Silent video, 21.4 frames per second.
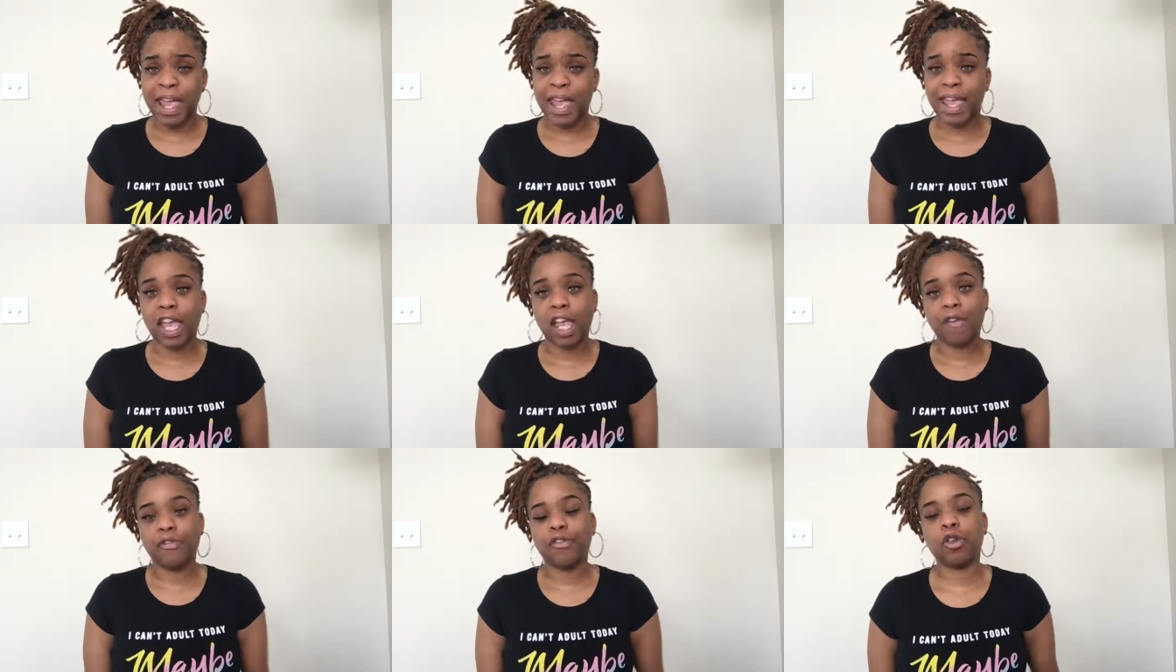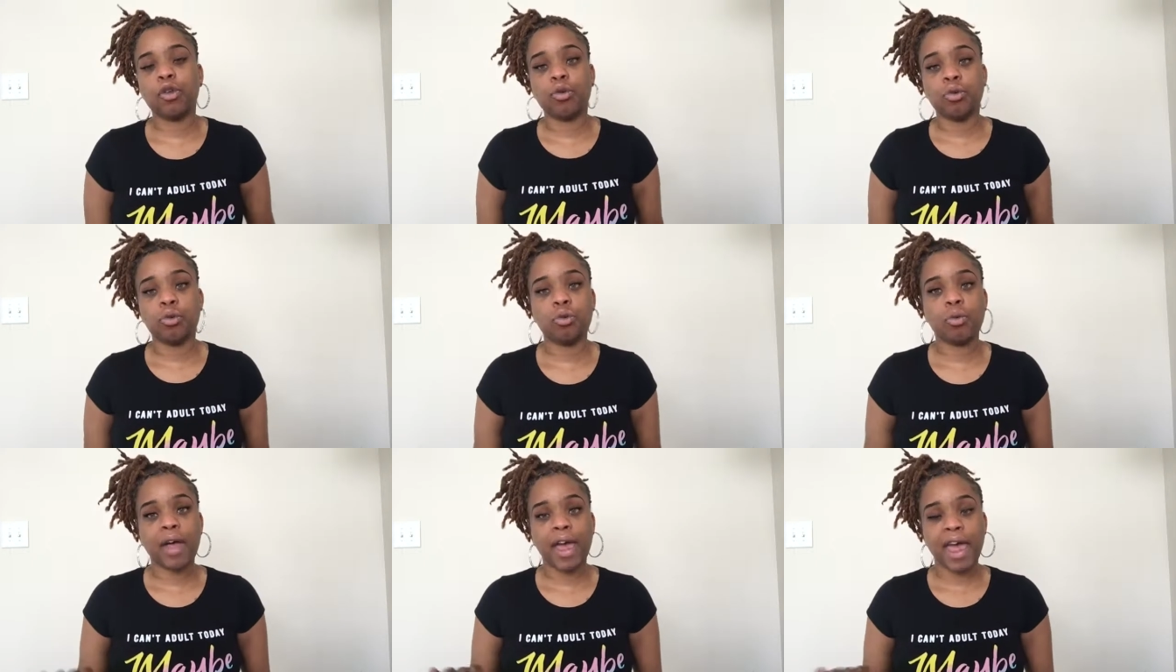If
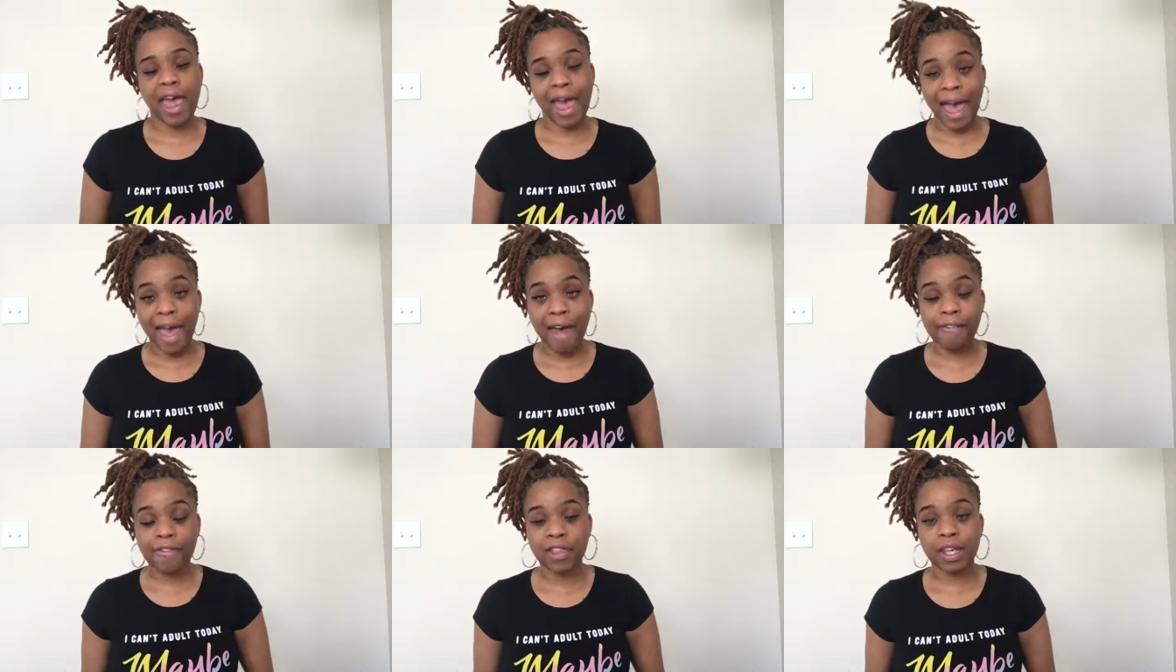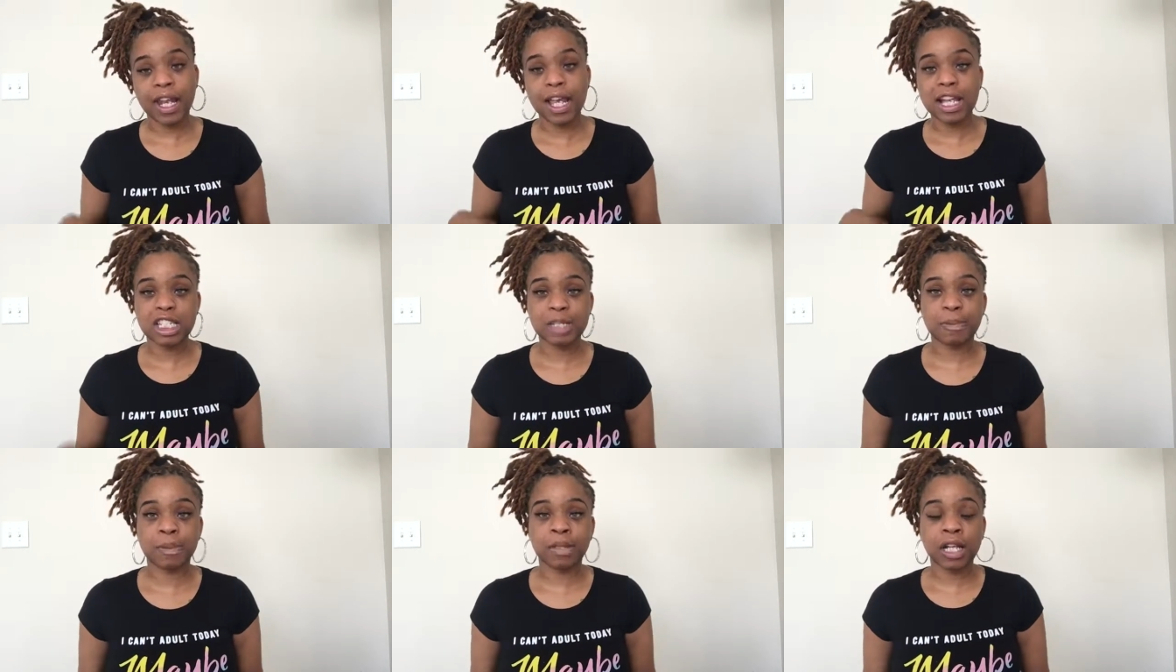you have the
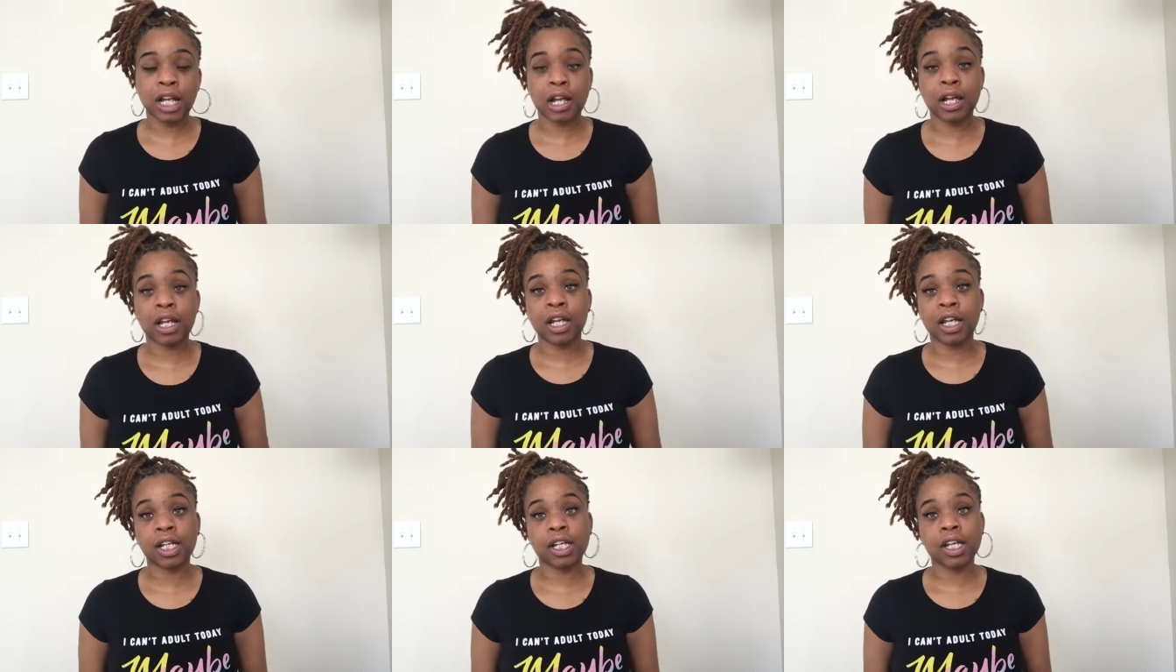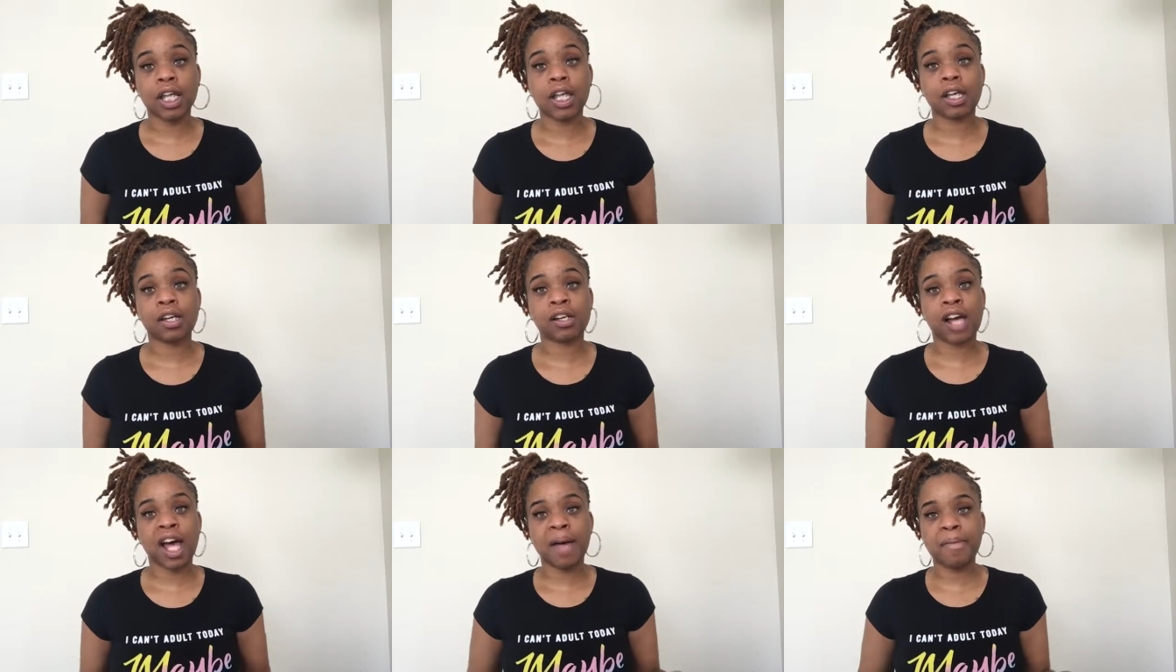Nexplanon,
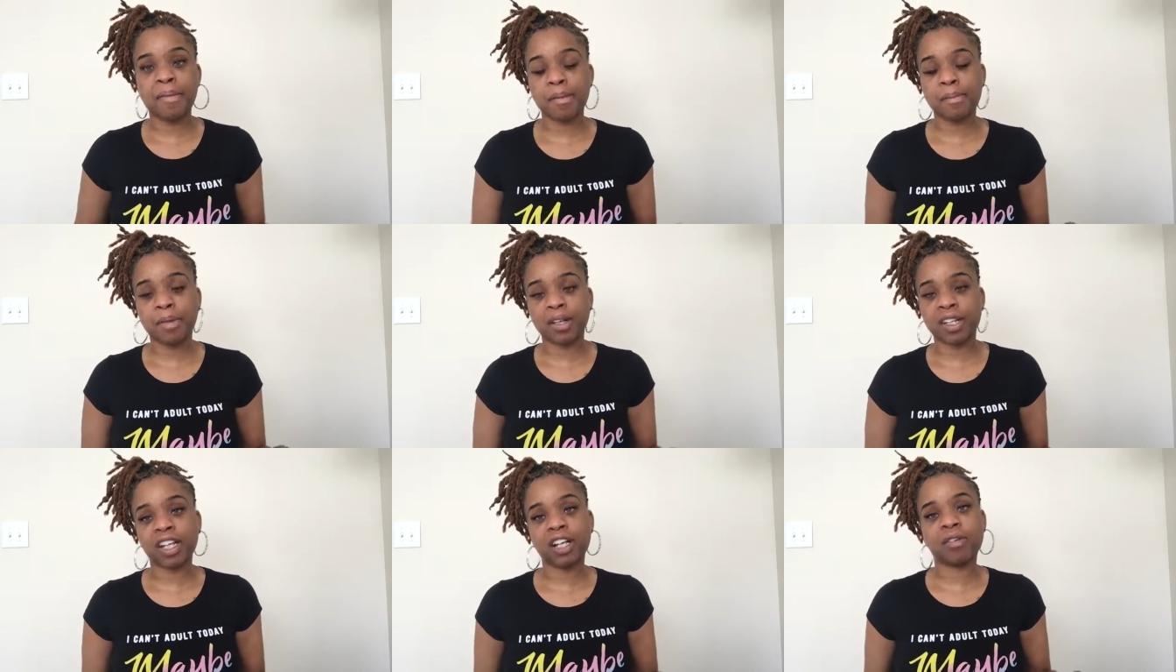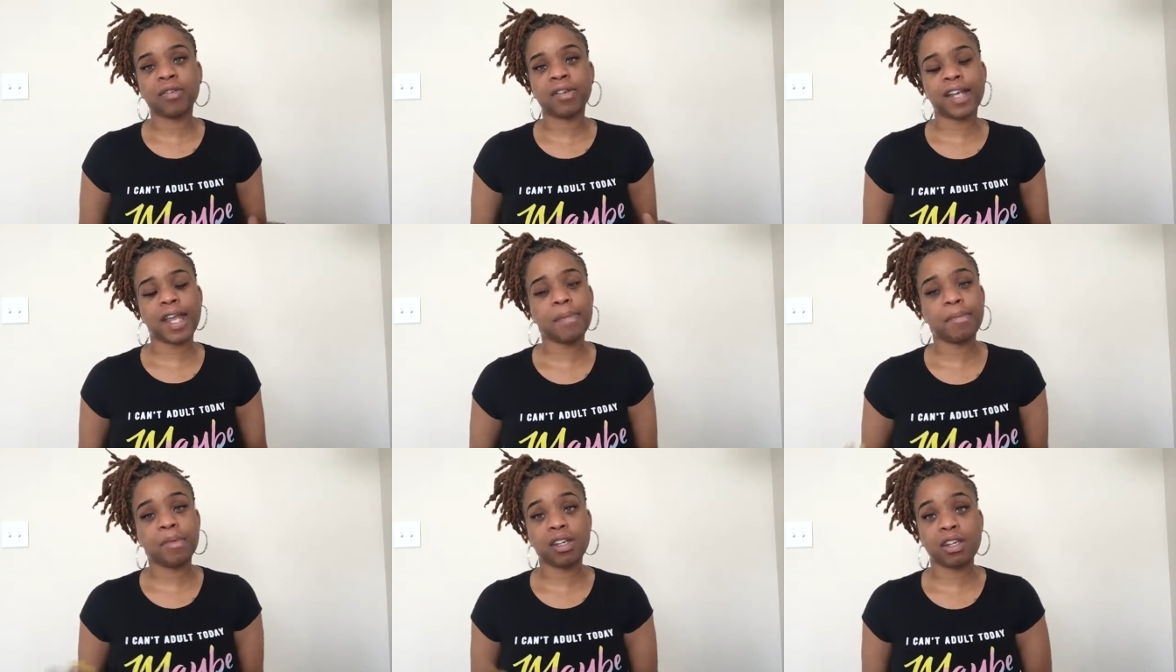Comment below
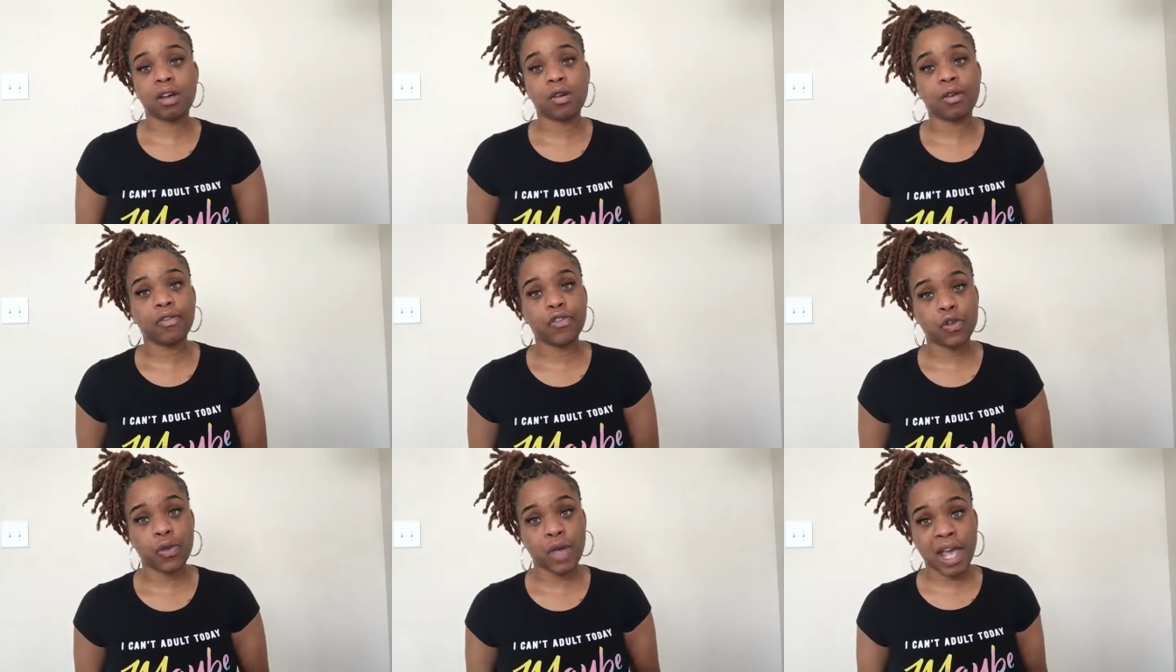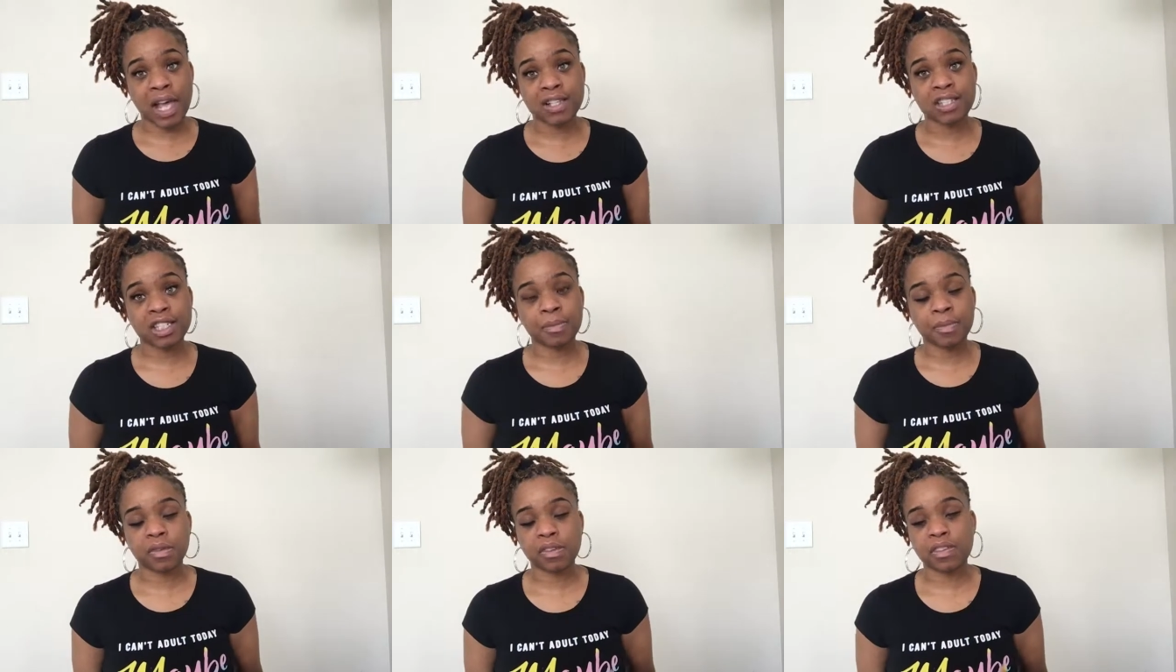and let me know if you had
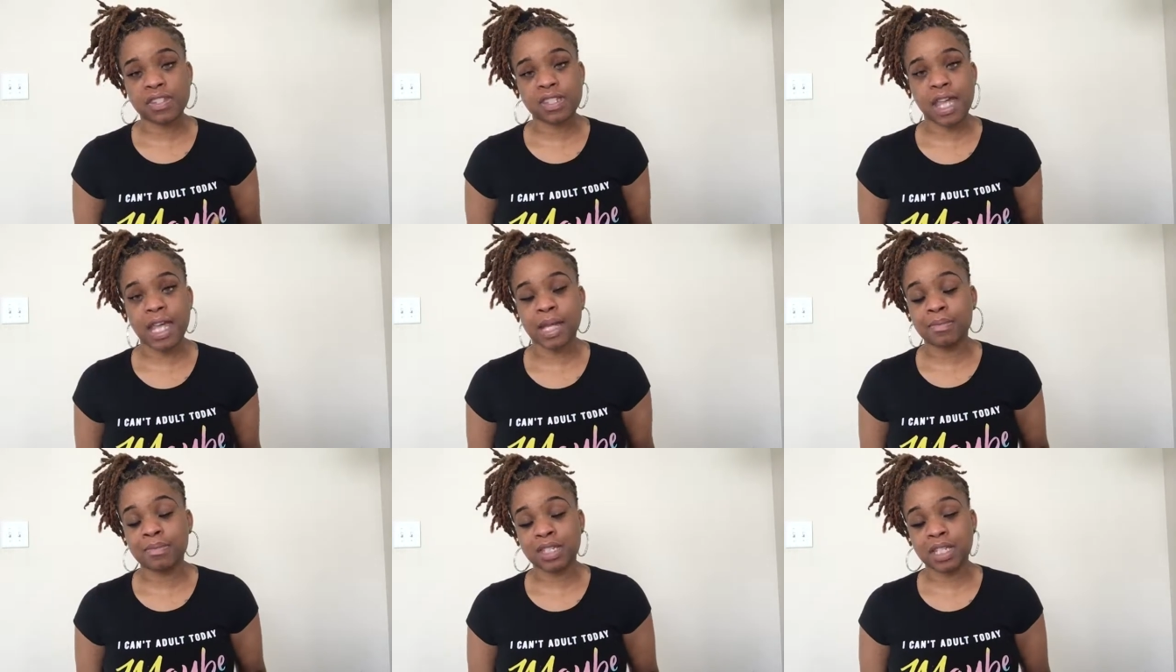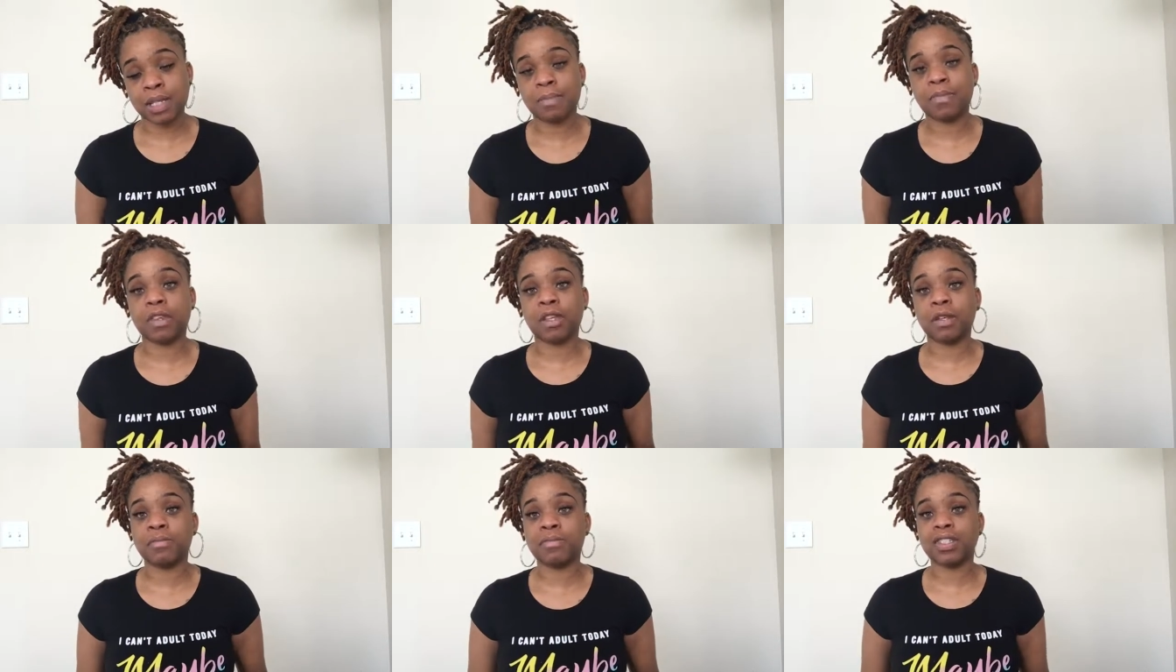some of the same
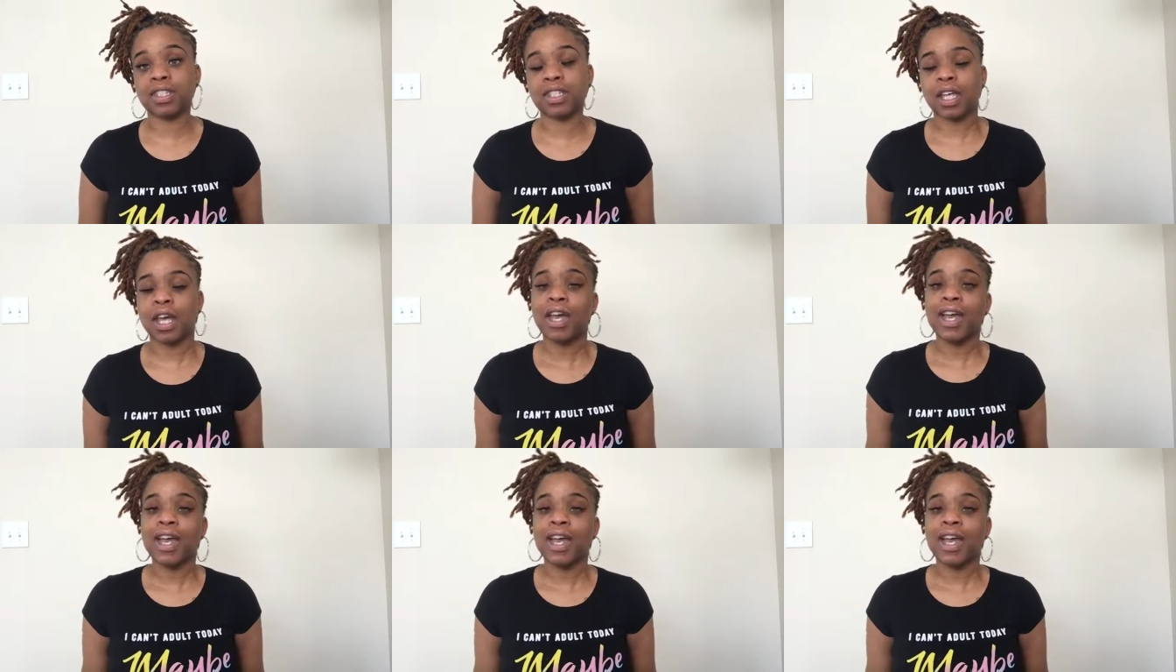symptoms.